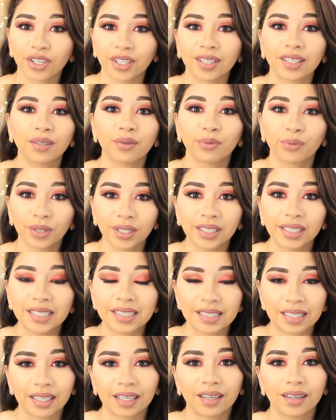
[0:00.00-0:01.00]
Like, it really
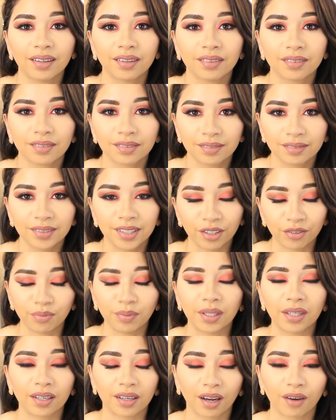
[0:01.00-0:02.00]
did give
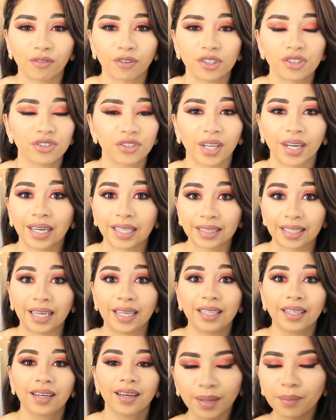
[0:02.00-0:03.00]
me the coverage that I like.